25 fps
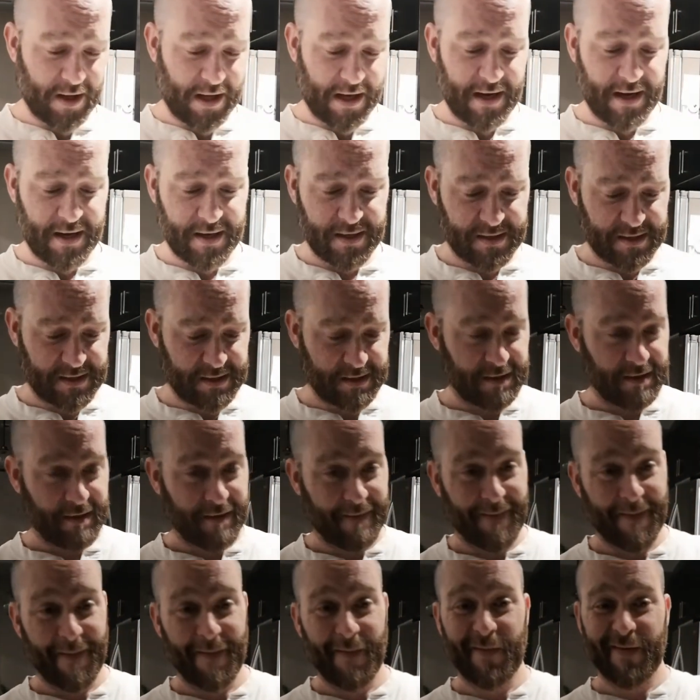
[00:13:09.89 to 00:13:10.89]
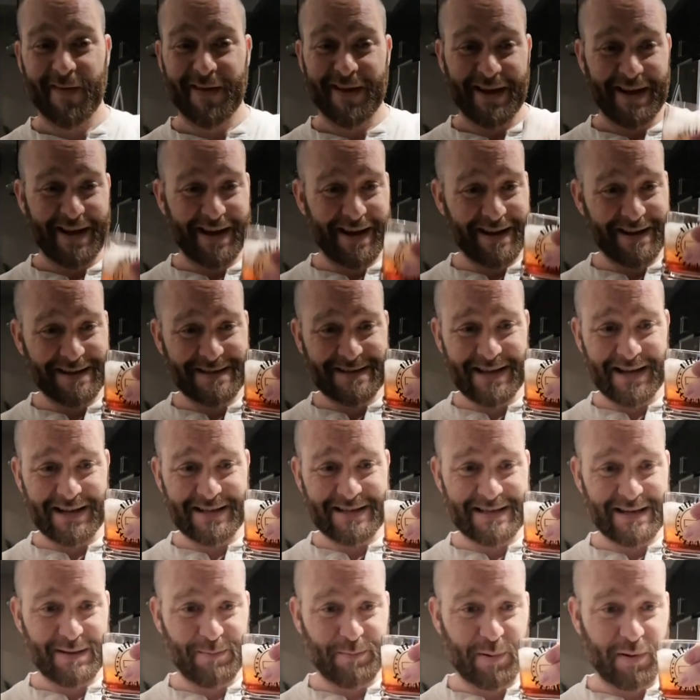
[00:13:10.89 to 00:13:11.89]
glass. And it's that
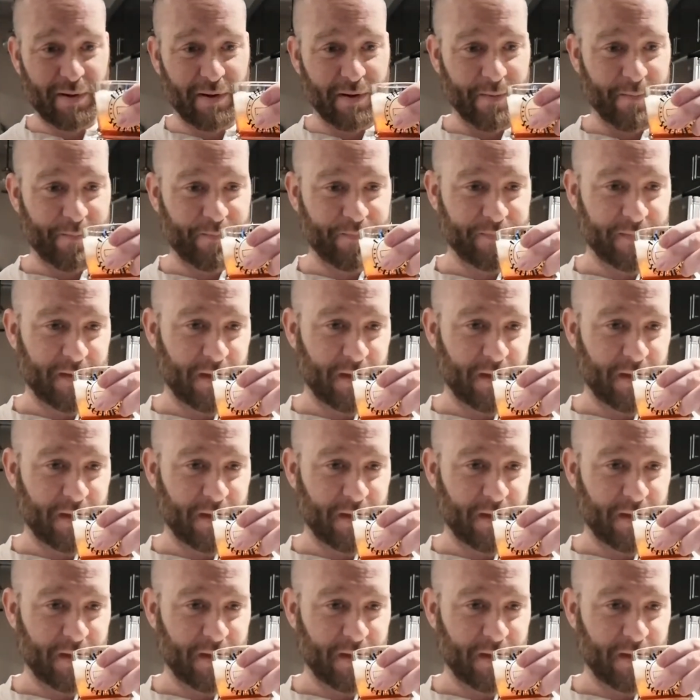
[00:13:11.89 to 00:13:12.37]
simple.